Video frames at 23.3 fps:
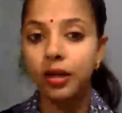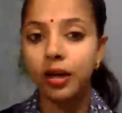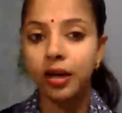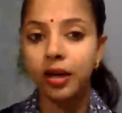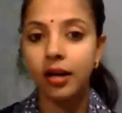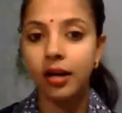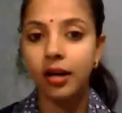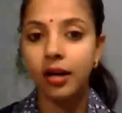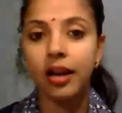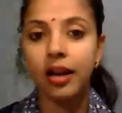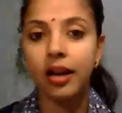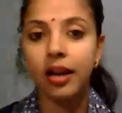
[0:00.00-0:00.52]

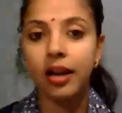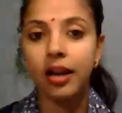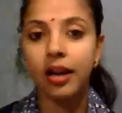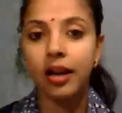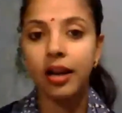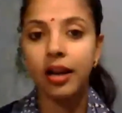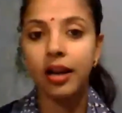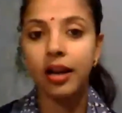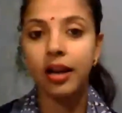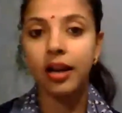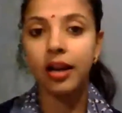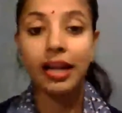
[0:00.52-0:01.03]
Now they
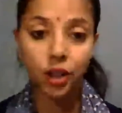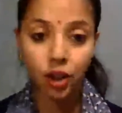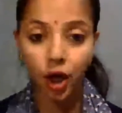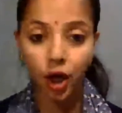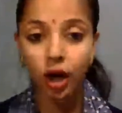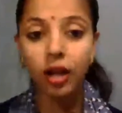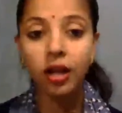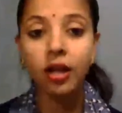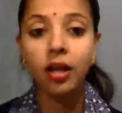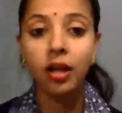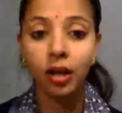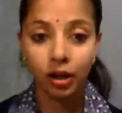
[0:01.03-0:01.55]
will
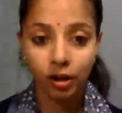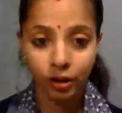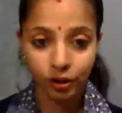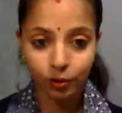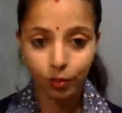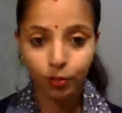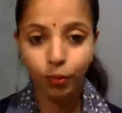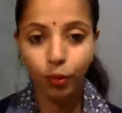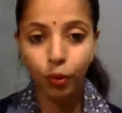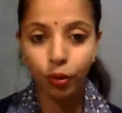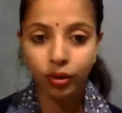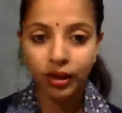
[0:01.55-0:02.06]
enjoy
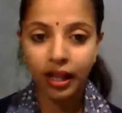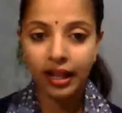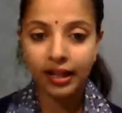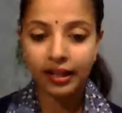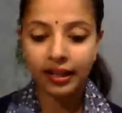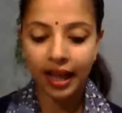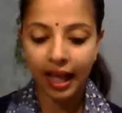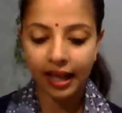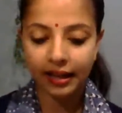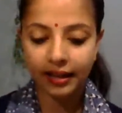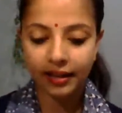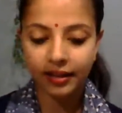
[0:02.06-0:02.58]
more than
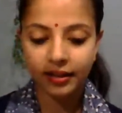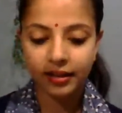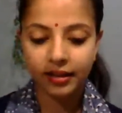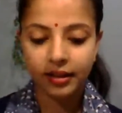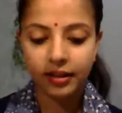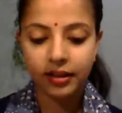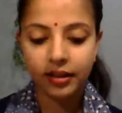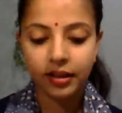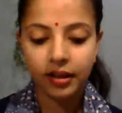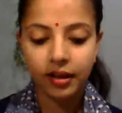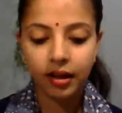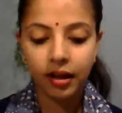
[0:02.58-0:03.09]
that.
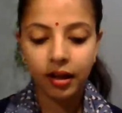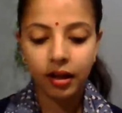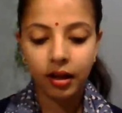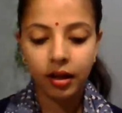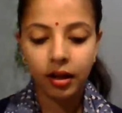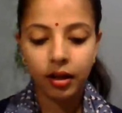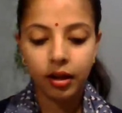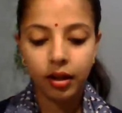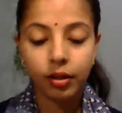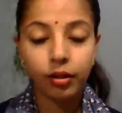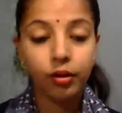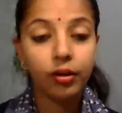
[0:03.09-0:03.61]

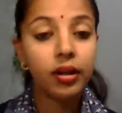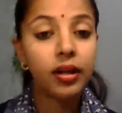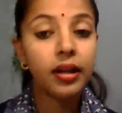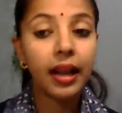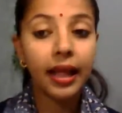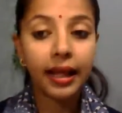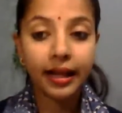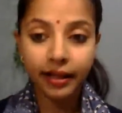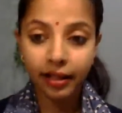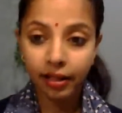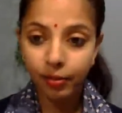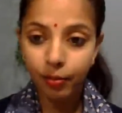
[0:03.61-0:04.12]
So the
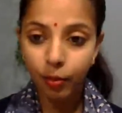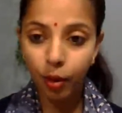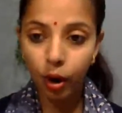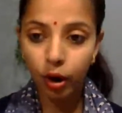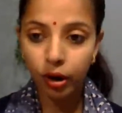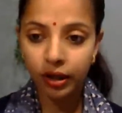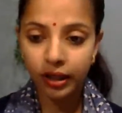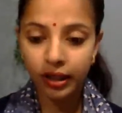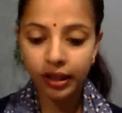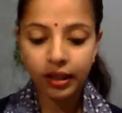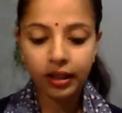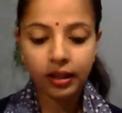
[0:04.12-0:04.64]
next
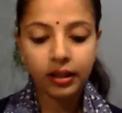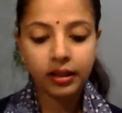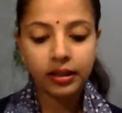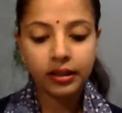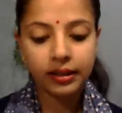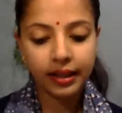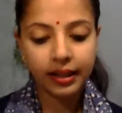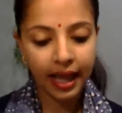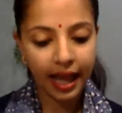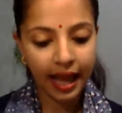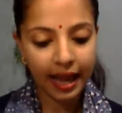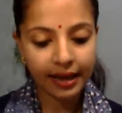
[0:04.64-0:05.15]
morning
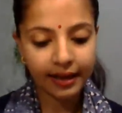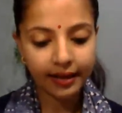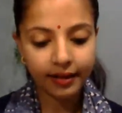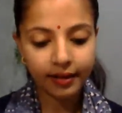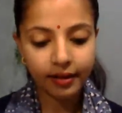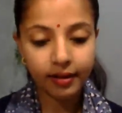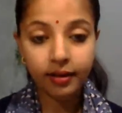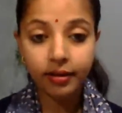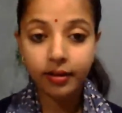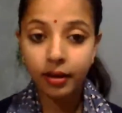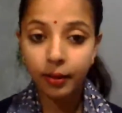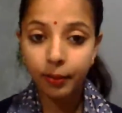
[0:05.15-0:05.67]
they
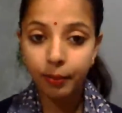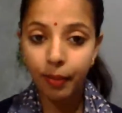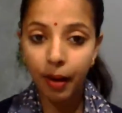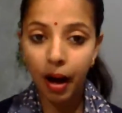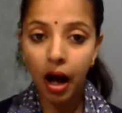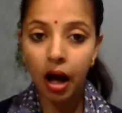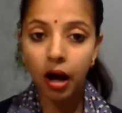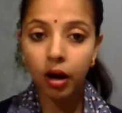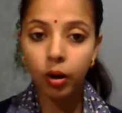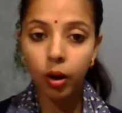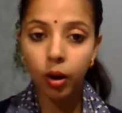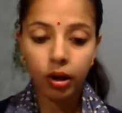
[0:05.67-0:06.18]
entered the
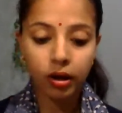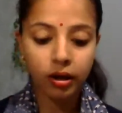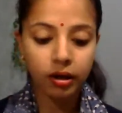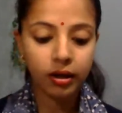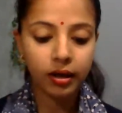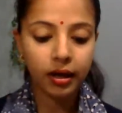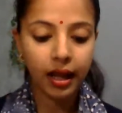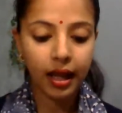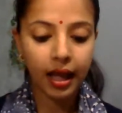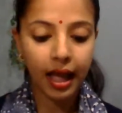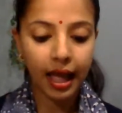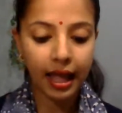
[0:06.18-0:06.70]
park on
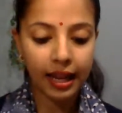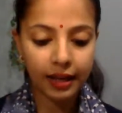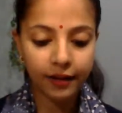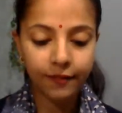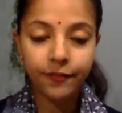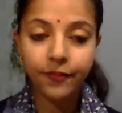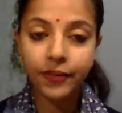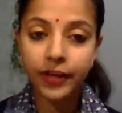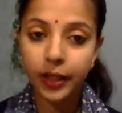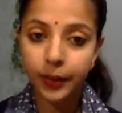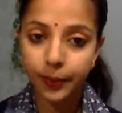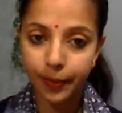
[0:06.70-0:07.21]

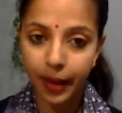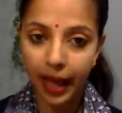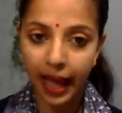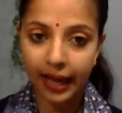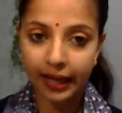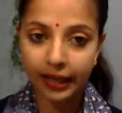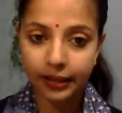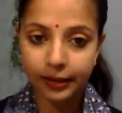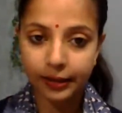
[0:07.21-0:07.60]
elephant back.